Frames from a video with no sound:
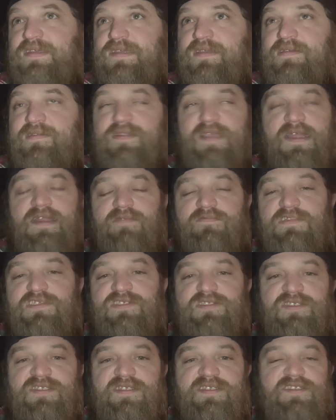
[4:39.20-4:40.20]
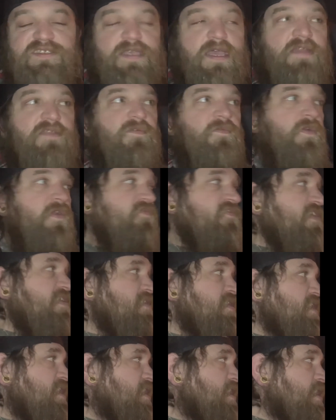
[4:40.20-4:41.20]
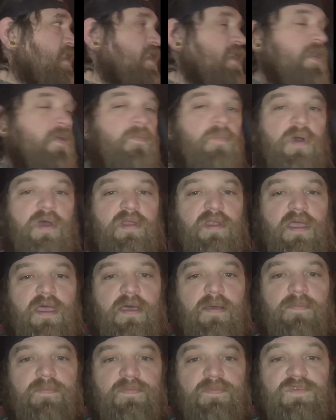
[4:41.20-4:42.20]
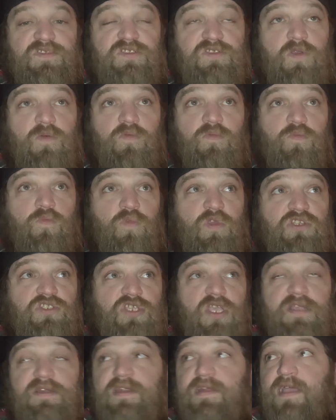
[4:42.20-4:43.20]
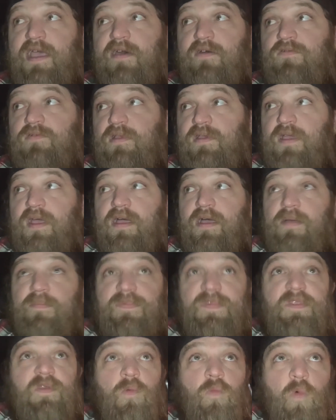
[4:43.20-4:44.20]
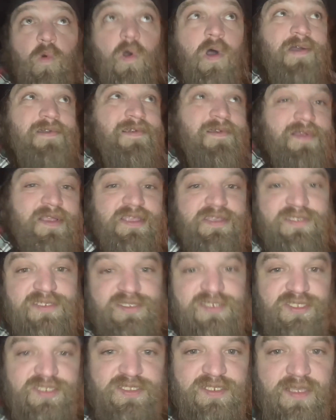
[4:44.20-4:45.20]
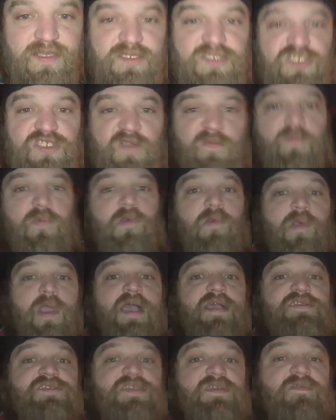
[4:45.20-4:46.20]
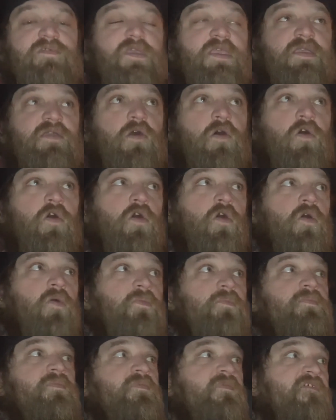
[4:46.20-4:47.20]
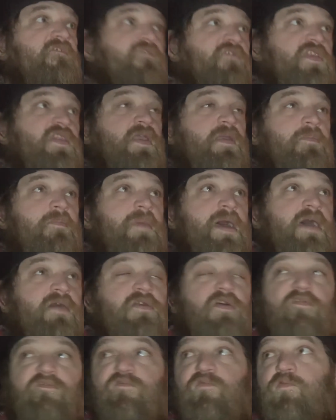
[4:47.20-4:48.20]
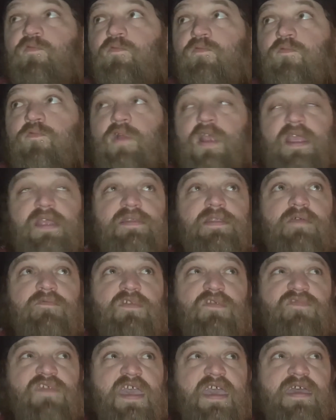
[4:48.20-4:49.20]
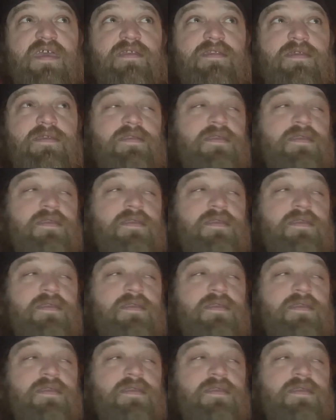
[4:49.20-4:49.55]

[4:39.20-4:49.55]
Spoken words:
anyways, it's the side of the river. But so we checked it out. The water is surprisingly calm for the amount of rain that we've had.